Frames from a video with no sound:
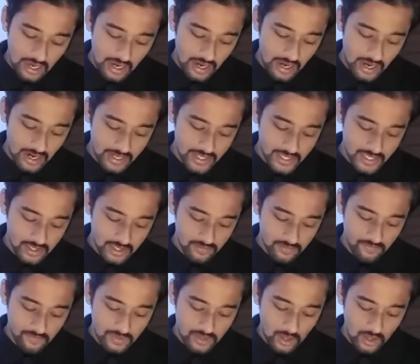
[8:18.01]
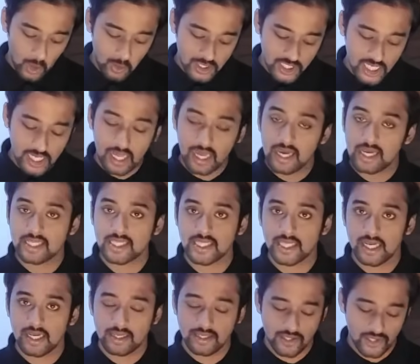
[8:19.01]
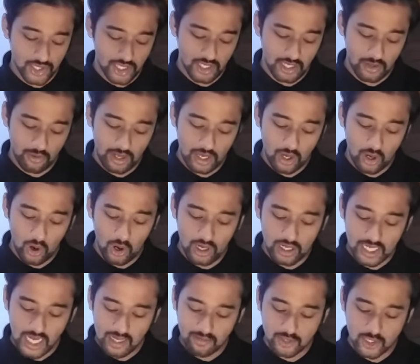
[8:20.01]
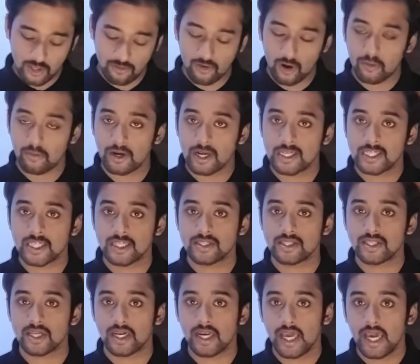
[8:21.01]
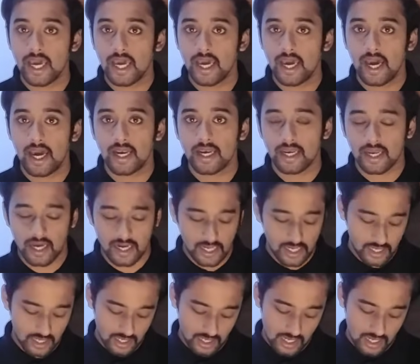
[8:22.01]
And option A says during all types of operations, day and night,